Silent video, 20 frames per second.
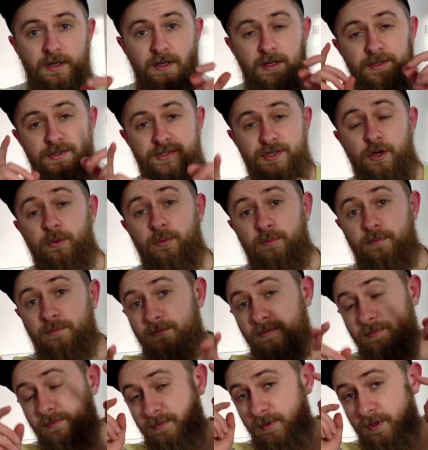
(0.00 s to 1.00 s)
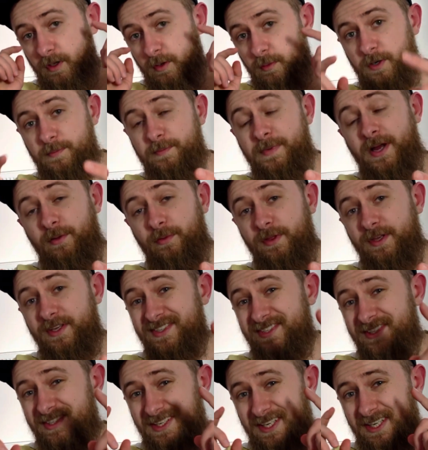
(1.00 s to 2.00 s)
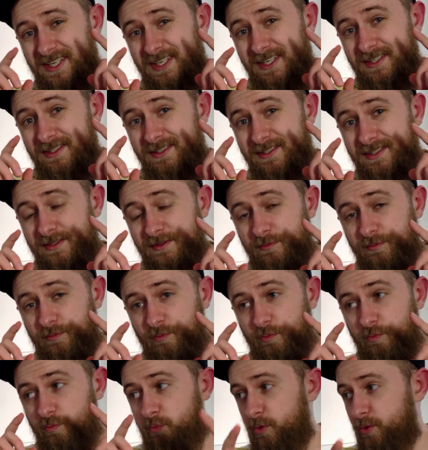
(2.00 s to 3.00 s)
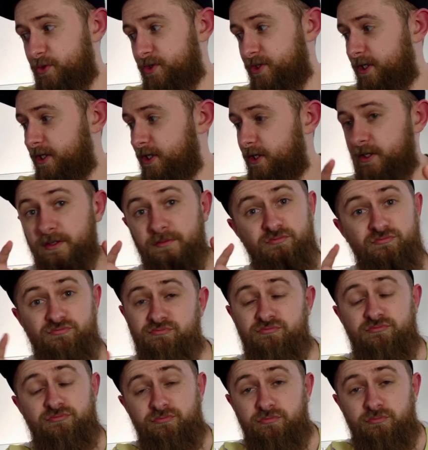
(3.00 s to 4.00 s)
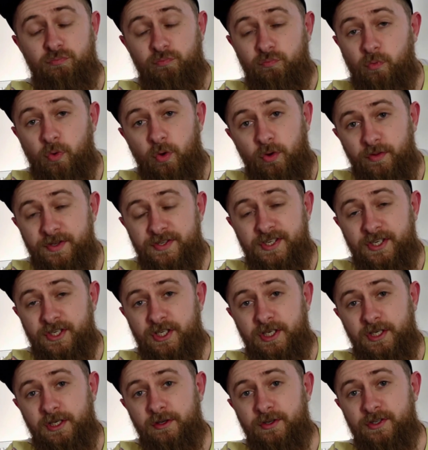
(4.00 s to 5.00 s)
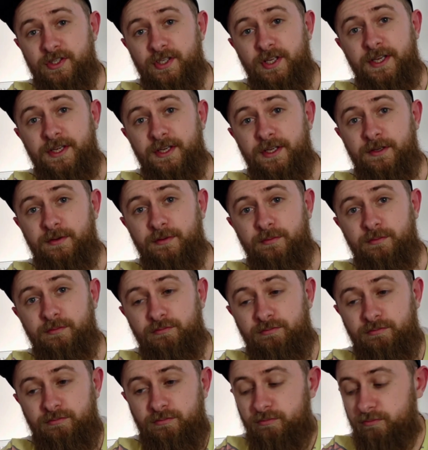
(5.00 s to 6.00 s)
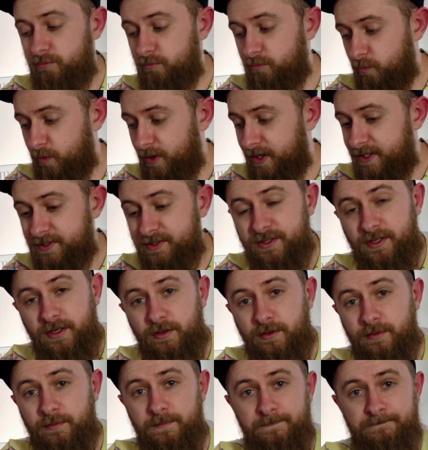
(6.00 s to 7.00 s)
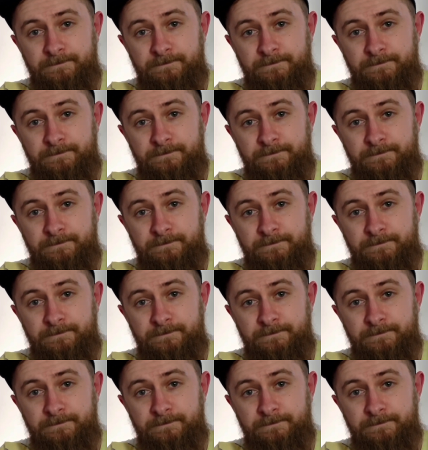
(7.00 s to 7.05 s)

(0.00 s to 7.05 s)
So, I'm going to mount this and we'll see what this actually looks like when it's done.